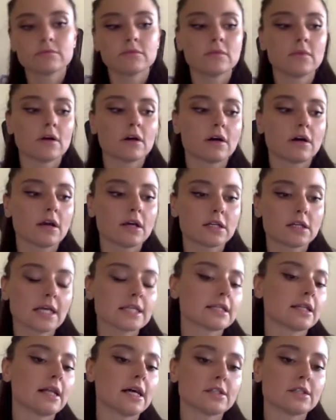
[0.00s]
It
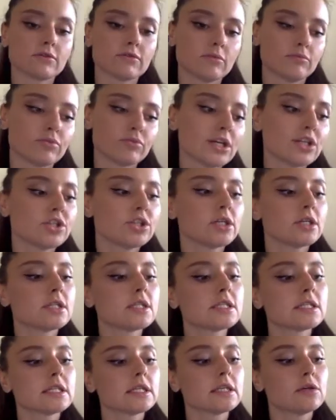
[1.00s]
has a lot of
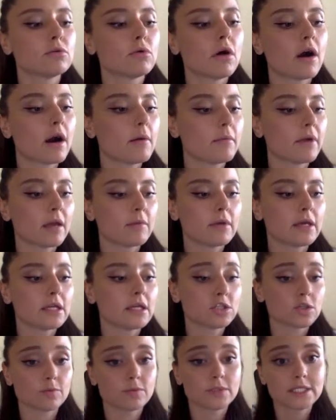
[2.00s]
impressions. You are maybe
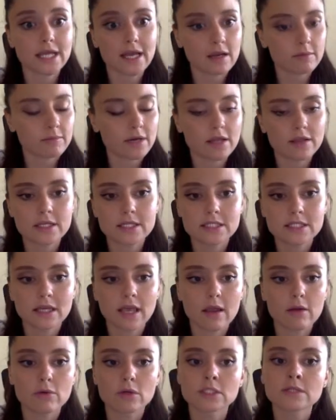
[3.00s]
in top 10 by this
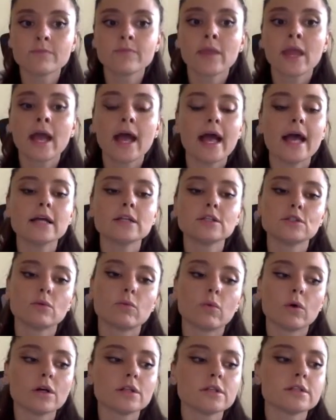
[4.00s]
keyword and you
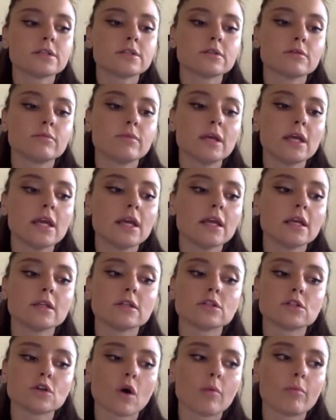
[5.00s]
want to be
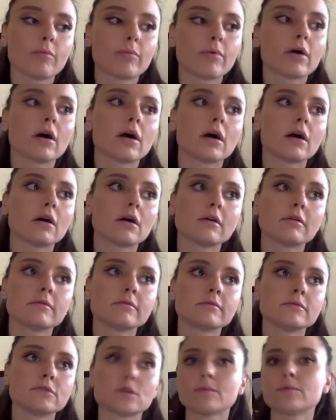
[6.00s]
in top
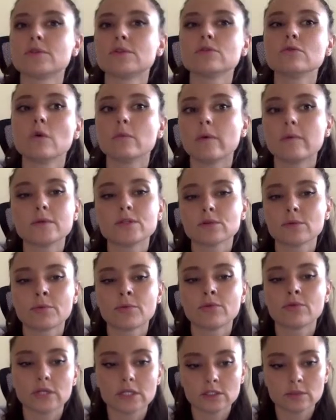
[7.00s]
2 or maybe
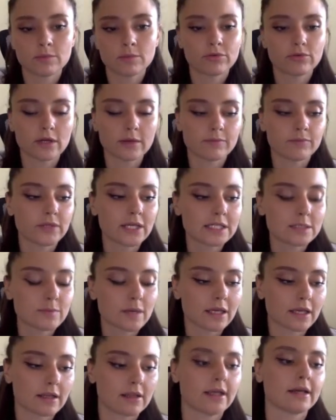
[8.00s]
top 3. Let's
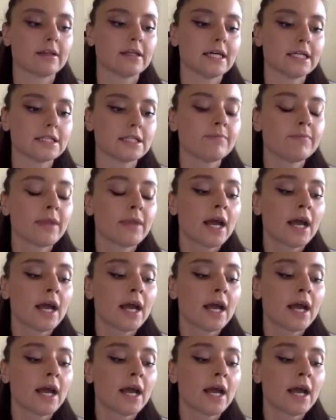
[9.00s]
make it like that.